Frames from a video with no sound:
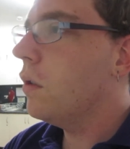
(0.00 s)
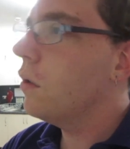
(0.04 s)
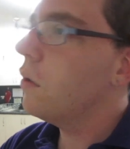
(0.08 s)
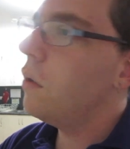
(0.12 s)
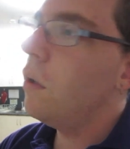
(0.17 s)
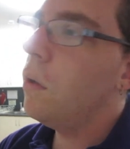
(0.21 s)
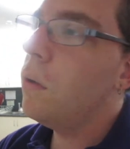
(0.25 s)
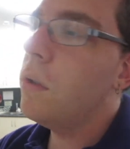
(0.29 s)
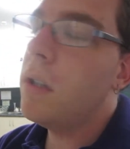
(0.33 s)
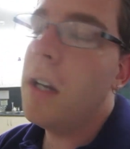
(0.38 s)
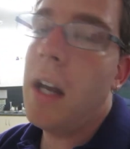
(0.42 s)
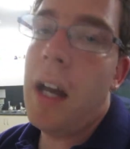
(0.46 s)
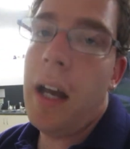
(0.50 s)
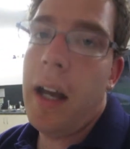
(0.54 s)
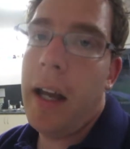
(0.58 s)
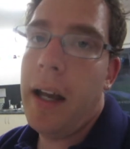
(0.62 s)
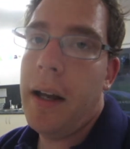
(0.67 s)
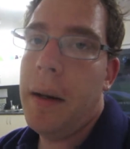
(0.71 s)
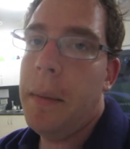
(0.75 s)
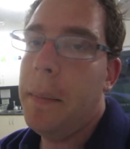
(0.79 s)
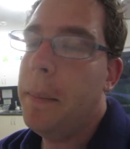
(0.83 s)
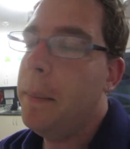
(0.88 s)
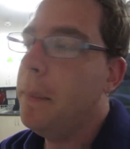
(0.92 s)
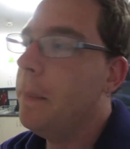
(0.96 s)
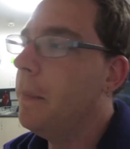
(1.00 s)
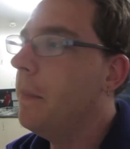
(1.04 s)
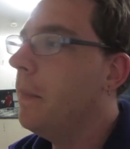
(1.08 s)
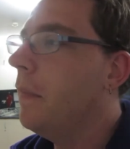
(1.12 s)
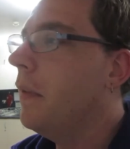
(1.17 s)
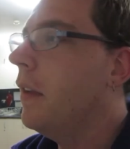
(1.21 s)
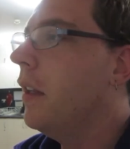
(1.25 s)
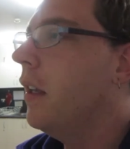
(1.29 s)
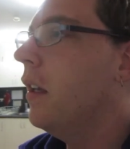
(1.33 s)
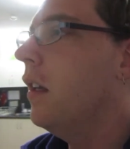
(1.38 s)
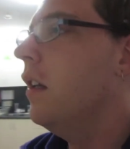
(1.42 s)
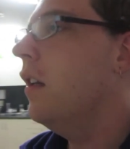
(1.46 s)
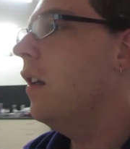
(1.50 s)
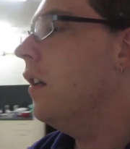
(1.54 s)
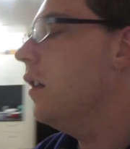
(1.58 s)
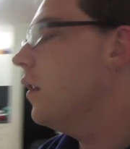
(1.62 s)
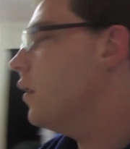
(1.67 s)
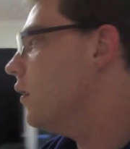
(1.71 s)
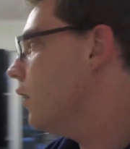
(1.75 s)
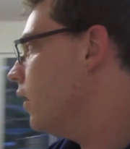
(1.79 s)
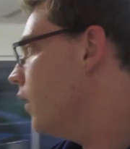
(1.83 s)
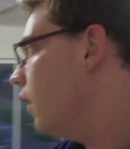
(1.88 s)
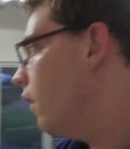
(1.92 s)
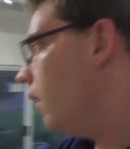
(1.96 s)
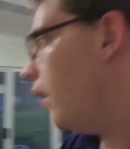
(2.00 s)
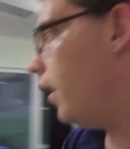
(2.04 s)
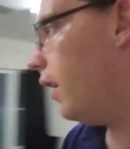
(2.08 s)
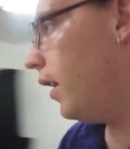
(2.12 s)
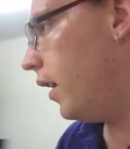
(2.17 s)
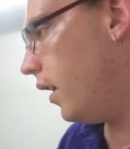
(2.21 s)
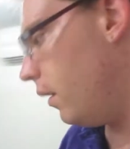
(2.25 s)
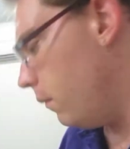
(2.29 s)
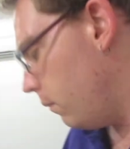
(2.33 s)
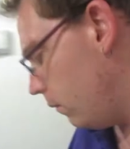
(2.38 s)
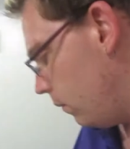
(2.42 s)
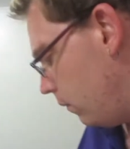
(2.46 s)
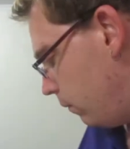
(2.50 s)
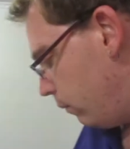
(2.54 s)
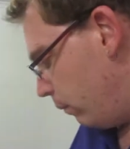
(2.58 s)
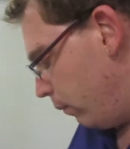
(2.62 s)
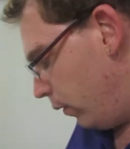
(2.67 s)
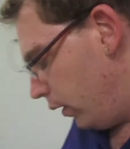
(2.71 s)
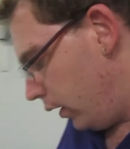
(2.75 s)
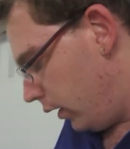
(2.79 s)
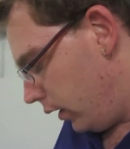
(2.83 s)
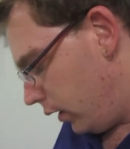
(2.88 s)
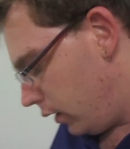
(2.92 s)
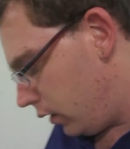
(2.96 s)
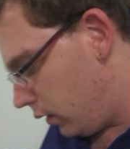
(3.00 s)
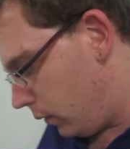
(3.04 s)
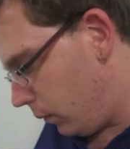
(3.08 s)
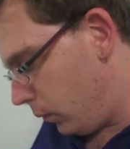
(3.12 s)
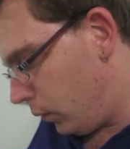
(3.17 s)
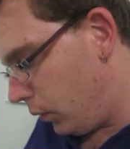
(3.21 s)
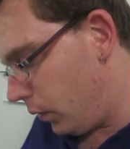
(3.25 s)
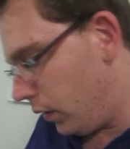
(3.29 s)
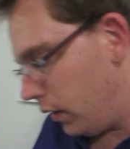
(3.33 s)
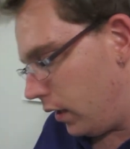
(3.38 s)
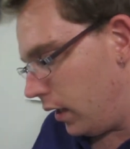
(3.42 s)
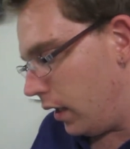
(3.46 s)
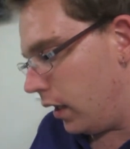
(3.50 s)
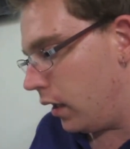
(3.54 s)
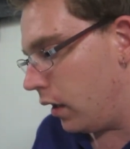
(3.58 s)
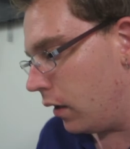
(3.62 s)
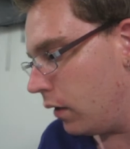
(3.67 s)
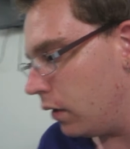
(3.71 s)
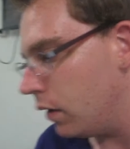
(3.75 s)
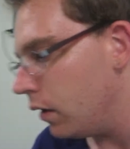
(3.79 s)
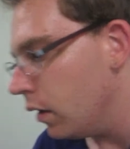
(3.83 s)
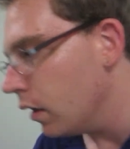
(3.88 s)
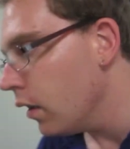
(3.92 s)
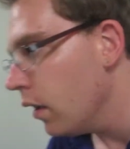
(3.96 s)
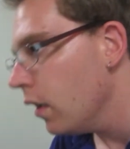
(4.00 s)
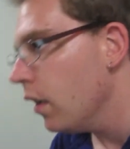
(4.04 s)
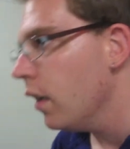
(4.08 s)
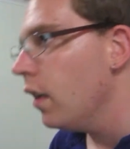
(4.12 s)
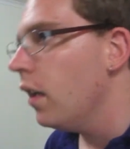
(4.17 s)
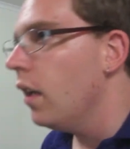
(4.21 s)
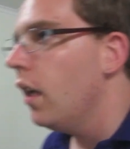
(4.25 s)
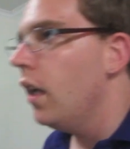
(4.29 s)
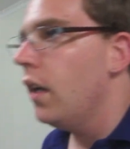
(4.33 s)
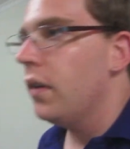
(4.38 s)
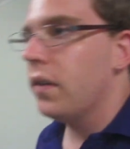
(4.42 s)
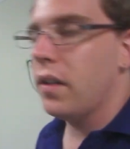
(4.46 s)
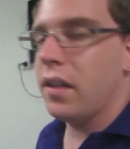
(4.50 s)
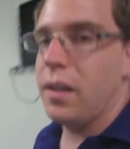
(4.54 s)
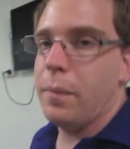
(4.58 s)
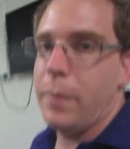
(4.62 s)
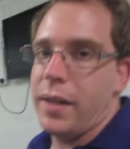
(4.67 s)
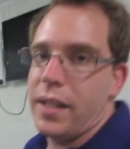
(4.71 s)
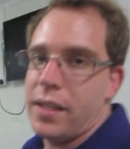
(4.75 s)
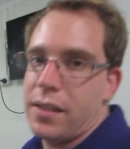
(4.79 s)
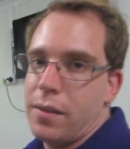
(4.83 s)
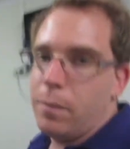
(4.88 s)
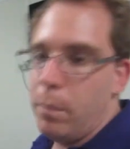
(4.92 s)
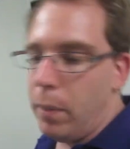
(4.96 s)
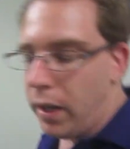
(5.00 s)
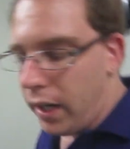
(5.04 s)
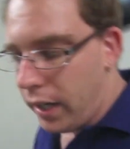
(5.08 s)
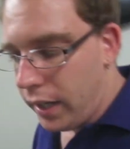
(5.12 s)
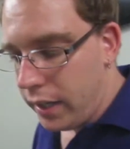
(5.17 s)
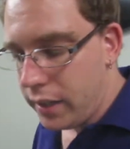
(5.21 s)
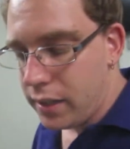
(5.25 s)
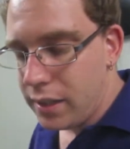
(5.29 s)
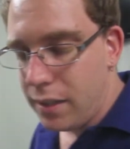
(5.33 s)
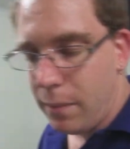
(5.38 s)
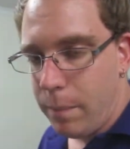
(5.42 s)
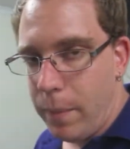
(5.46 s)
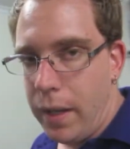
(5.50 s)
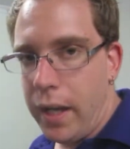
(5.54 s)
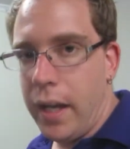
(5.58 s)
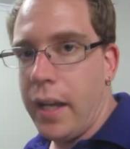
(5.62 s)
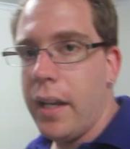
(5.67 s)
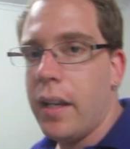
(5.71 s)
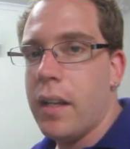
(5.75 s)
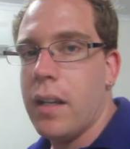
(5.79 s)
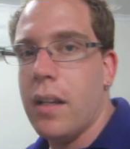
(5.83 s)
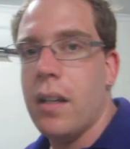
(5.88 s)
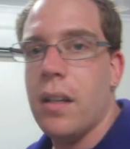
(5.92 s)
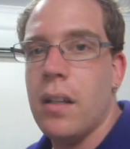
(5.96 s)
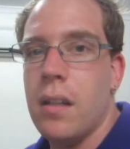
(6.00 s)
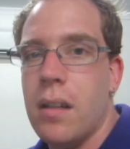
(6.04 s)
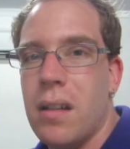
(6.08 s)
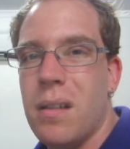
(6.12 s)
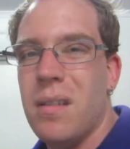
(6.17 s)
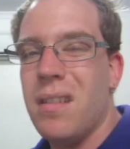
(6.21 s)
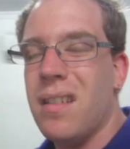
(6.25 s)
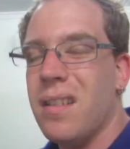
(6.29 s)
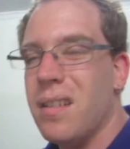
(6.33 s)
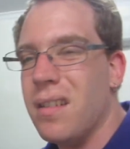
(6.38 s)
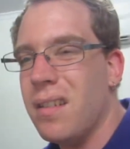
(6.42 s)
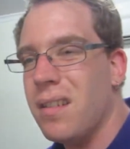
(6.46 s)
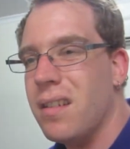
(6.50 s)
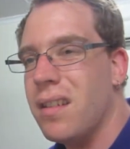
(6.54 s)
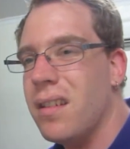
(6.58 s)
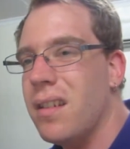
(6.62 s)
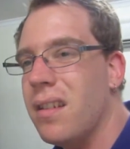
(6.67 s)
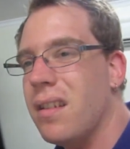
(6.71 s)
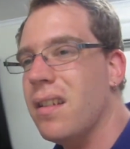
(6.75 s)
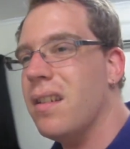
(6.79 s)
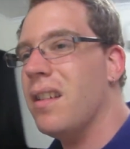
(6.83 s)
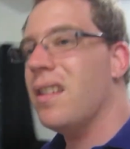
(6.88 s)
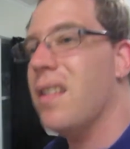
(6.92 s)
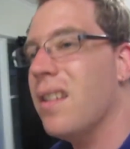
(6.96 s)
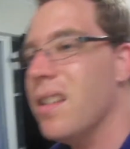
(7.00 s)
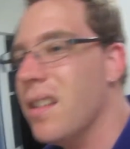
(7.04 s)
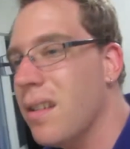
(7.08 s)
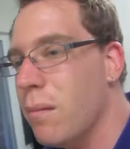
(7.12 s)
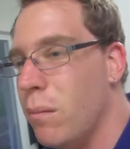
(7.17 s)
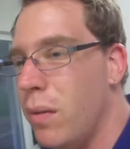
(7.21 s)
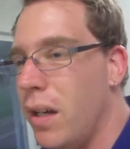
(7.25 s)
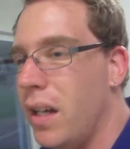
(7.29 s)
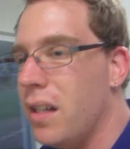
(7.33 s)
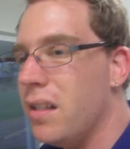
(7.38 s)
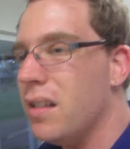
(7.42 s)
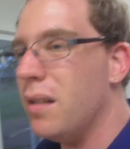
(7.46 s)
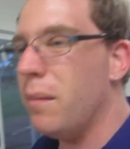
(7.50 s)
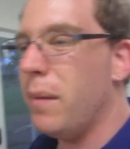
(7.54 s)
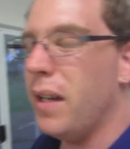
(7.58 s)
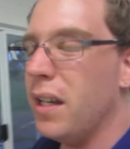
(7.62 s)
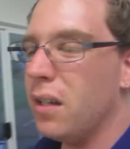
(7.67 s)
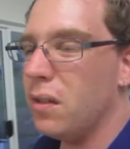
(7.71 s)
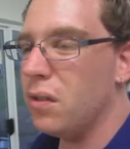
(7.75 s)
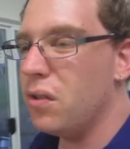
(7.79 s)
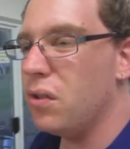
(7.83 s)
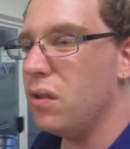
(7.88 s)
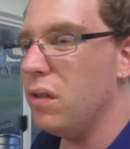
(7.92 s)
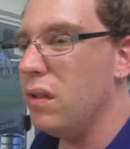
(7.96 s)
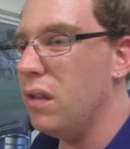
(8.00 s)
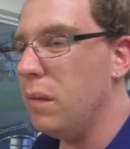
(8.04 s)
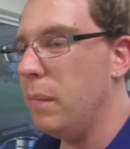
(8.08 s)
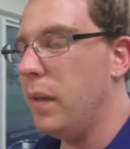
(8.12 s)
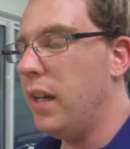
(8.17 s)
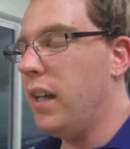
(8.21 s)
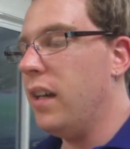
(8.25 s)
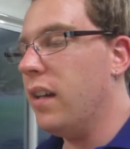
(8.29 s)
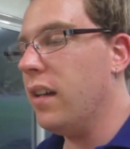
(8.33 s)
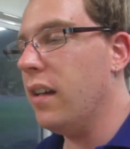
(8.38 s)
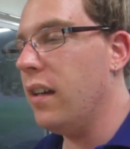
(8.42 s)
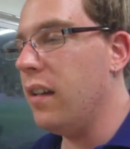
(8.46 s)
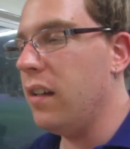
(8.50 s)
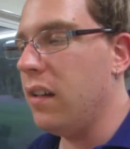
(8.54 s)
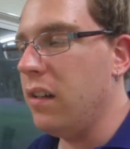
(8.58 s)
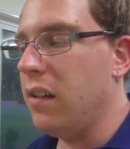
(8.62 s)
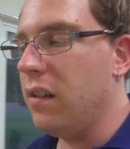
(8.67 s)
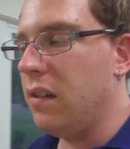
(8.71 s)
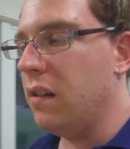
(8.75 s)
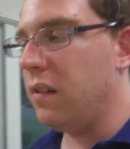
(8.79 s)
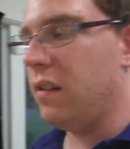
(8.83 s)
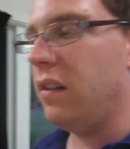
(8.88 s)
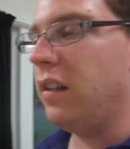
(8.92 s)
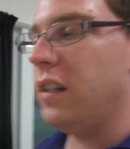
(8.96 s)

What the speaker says: So tired. So I'm boiling some water now. I'm gonna make some pasta bake. Pasta bake or tuna bake, I don't know.